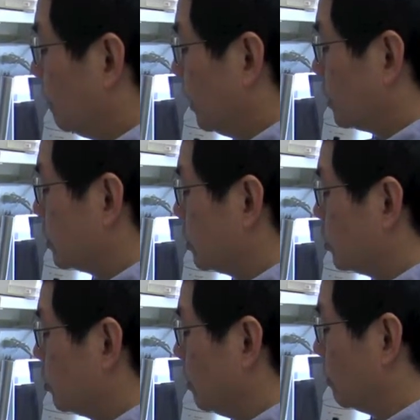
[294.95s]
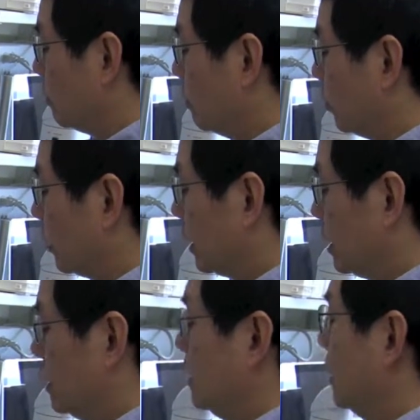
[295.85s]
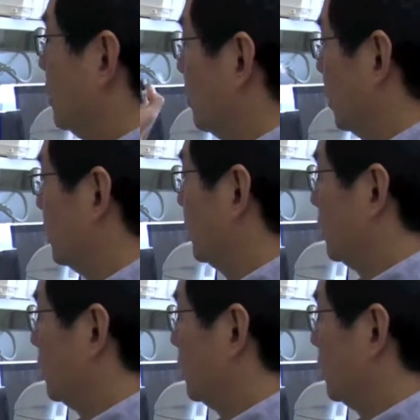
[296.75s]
but it should be more than I need anyway.